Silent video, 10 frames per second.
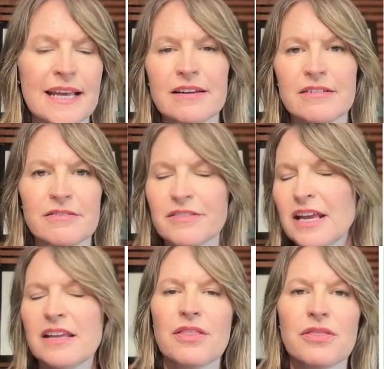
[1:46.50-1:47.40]
out of
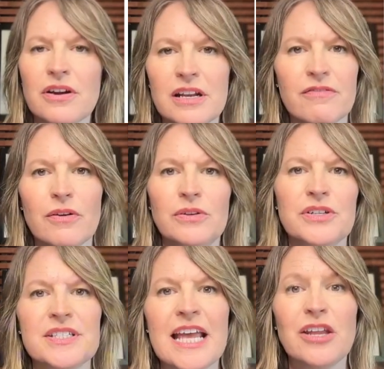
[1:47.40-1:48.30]
30
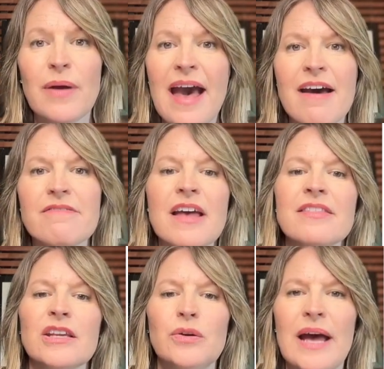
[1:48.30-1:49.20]
folders that you have
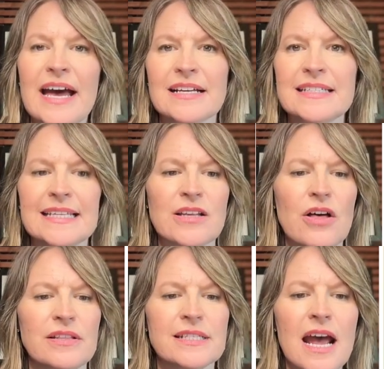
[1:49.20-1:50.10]
that you access
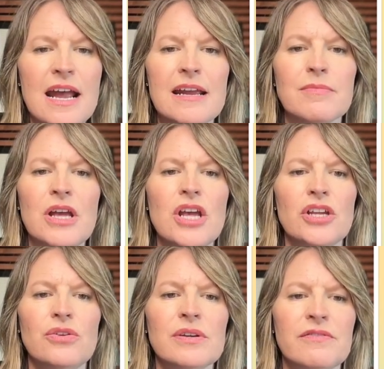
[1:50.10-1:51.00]
all the time,
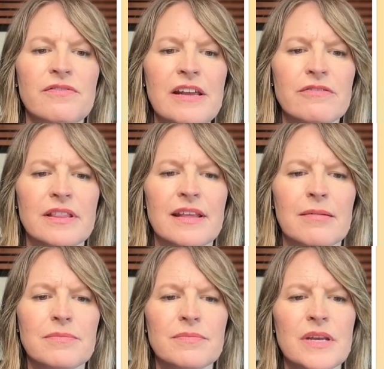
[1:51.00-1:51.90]
you can favorite them.